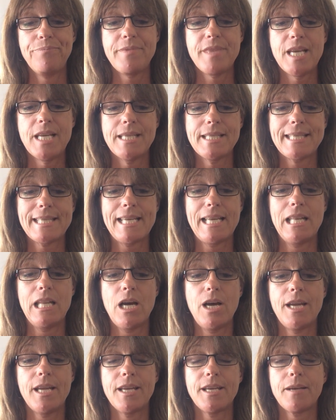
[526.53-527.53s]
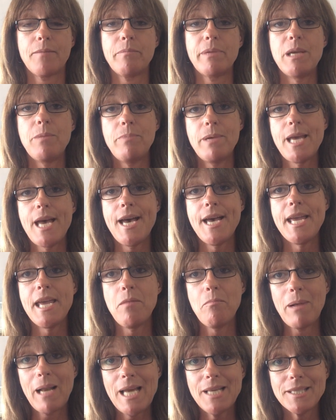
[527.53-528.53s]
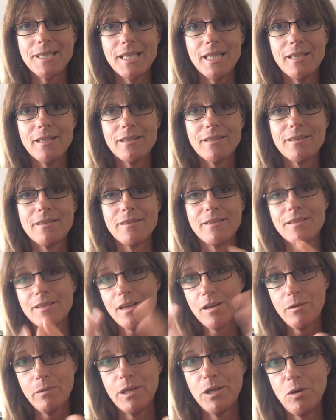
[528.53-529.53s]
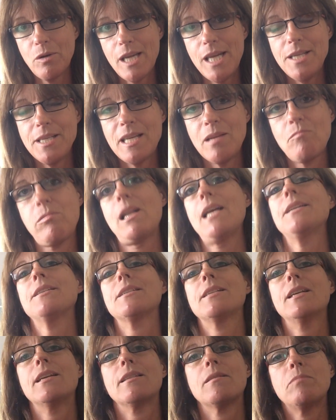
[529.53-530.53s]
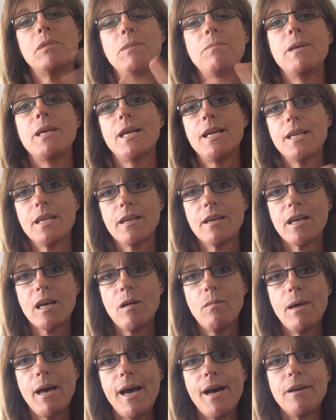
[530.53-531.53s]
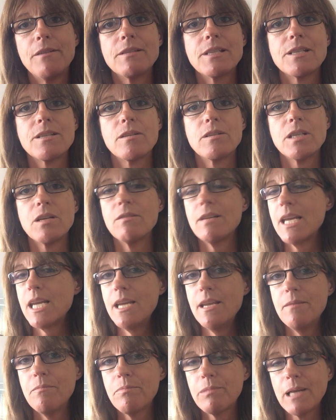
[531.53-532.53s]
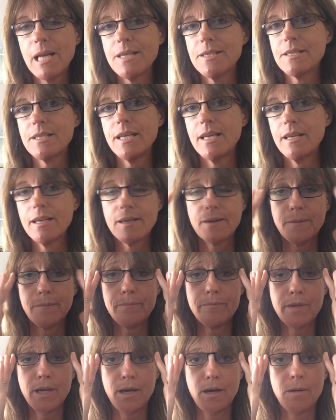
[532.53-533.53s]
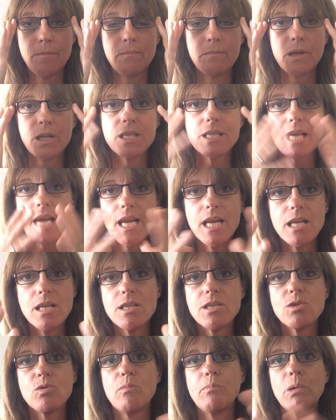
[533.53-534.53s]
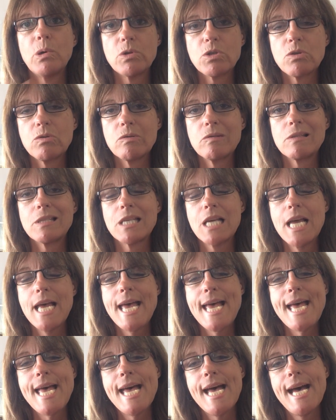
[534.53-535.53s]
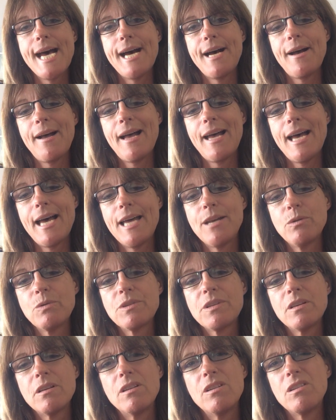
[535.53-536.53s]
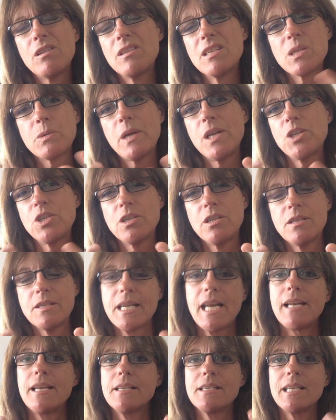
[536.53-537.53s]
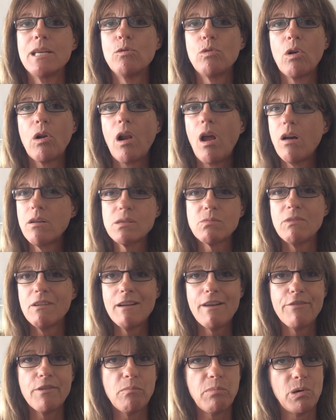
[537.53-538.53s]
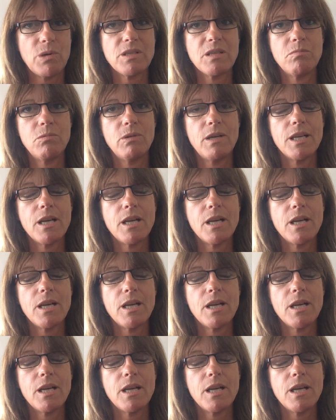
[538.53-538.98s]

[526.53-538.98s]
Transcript: Things like BPA in plastics. So when you're heating plastic, the BPA can come out. So don't heat plastic containers or bottles. And also you can switch to stainless steel or glass wherever possible.